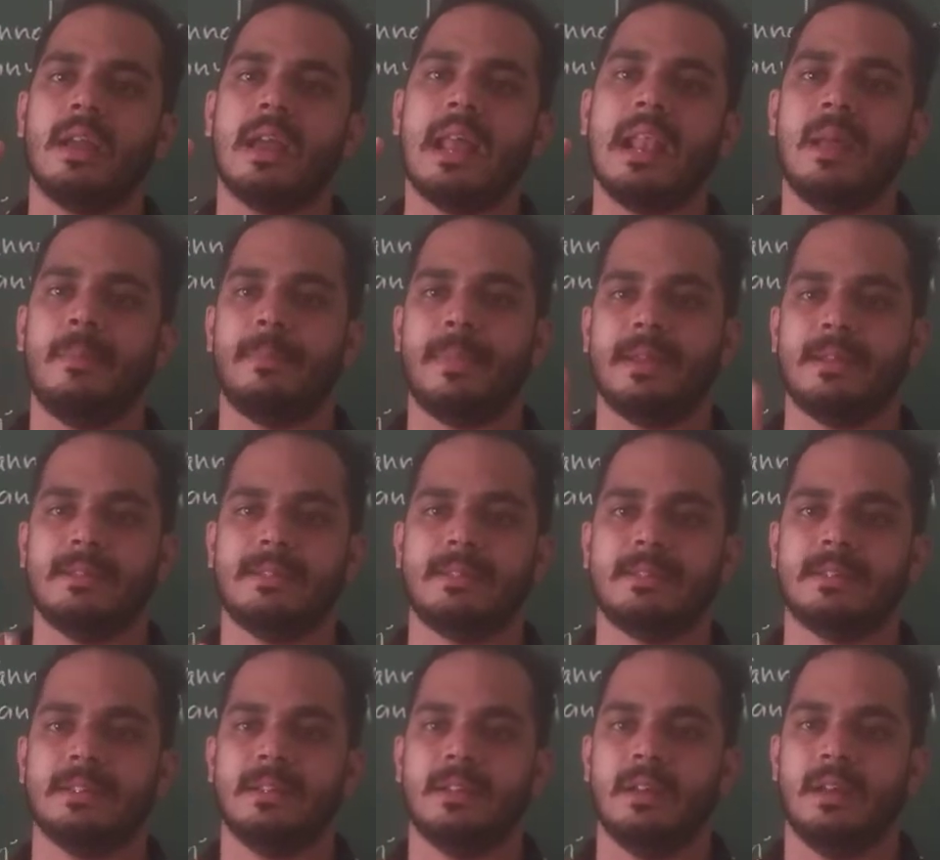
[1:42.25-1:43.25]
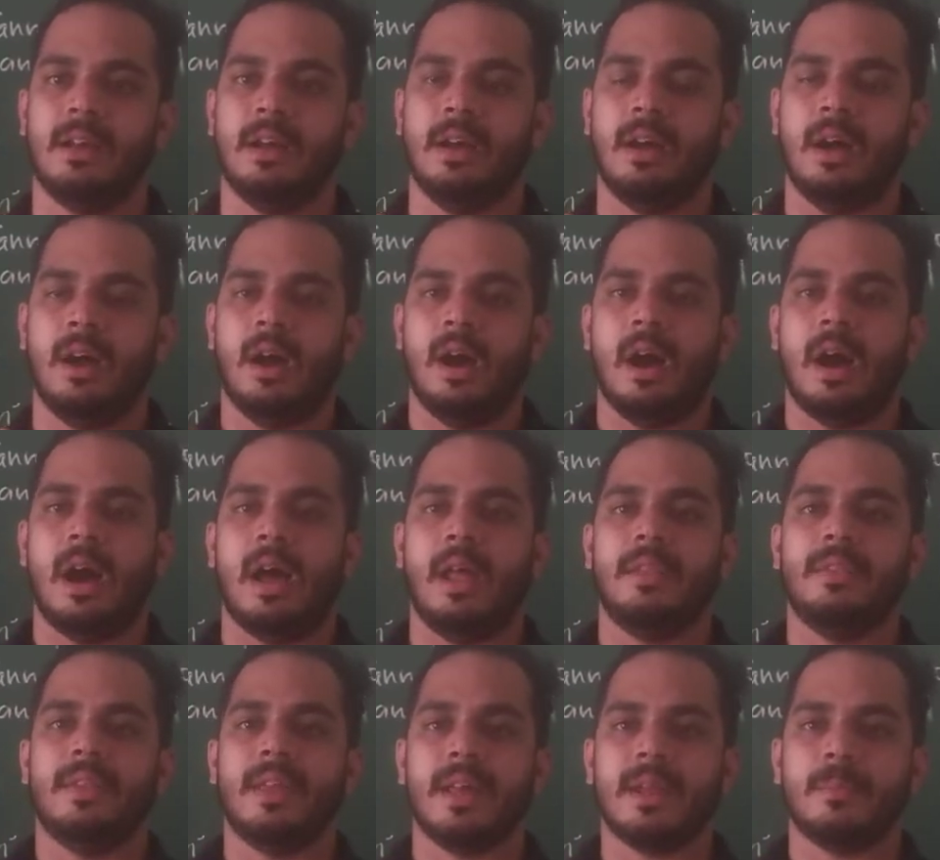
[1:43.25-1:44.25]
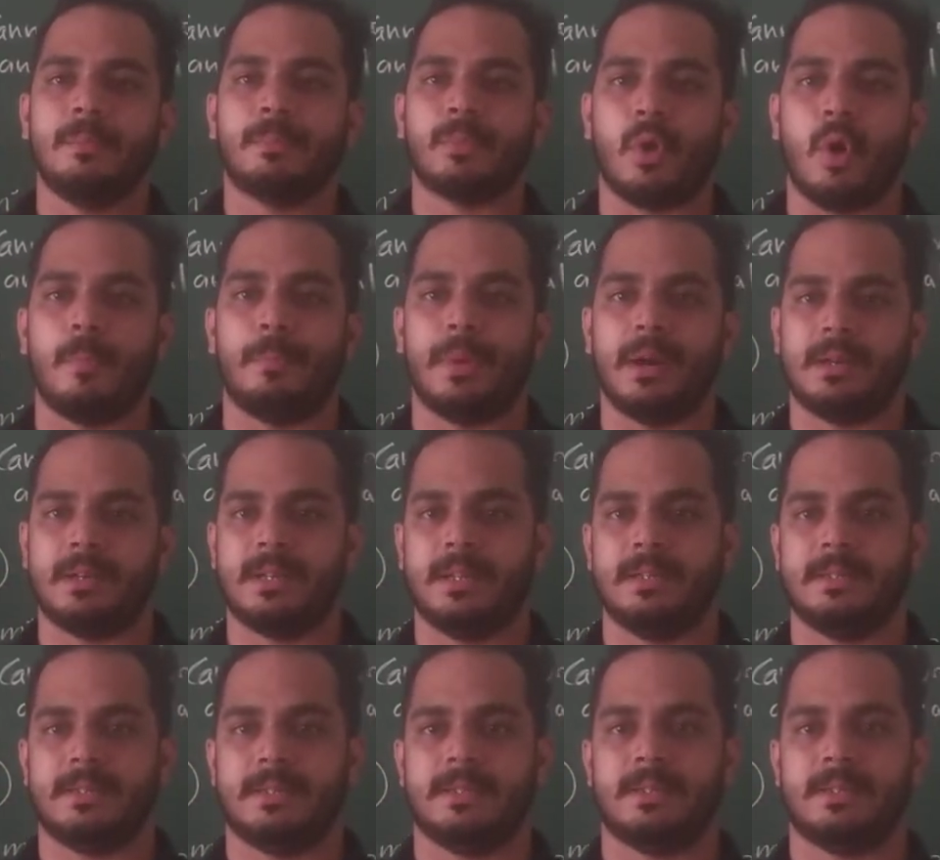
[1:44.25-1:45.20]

elements and their properties.